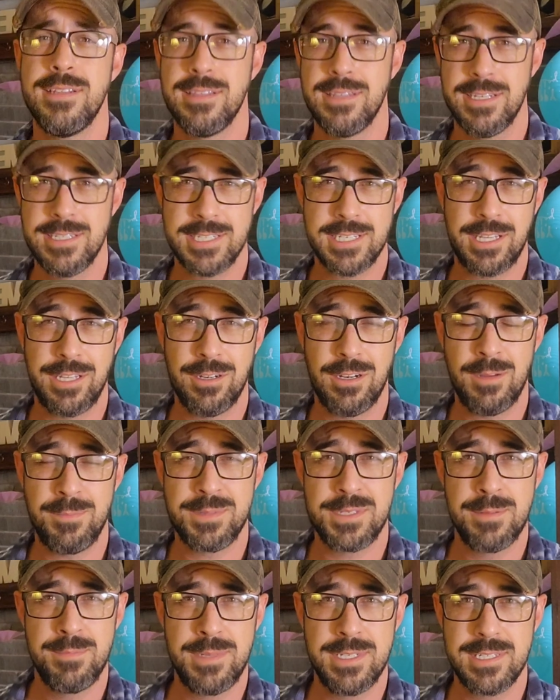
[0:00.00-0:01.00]
Let's clear up
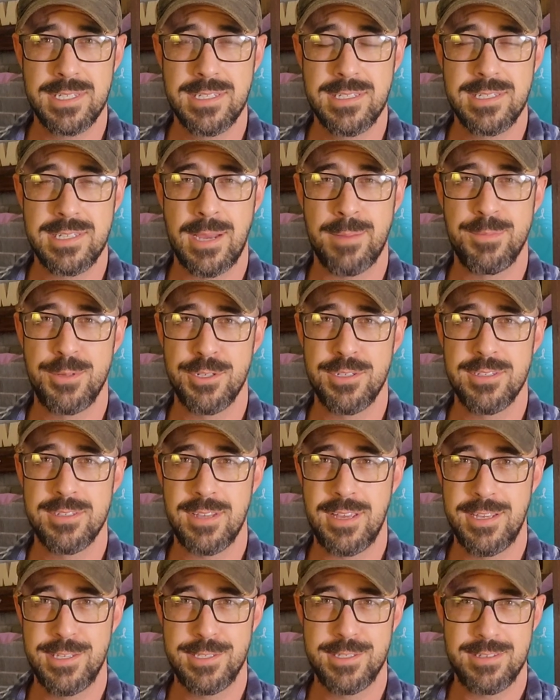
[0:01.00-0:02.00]
some misconceptions,
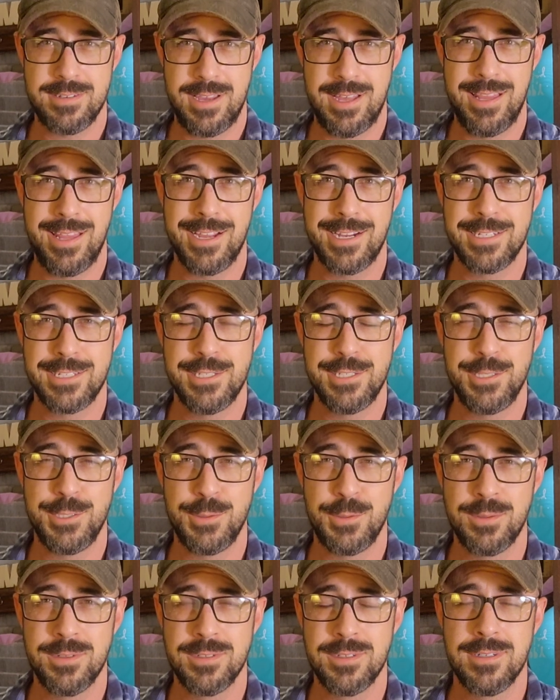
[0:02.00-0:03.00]
as I like to
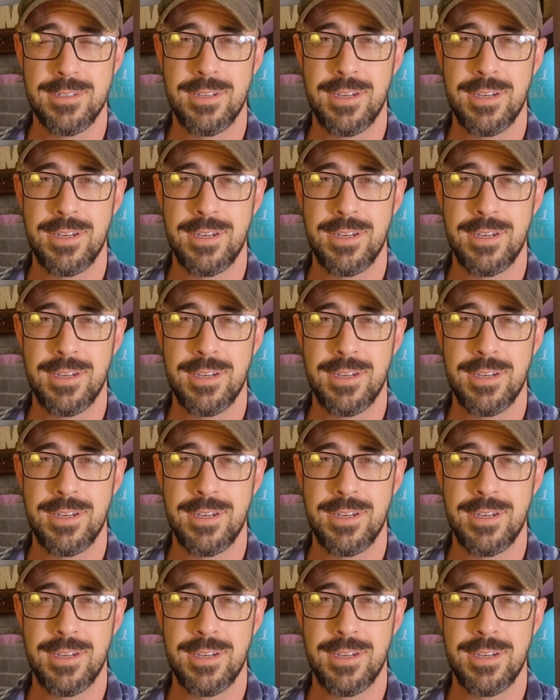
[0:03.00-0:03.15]
do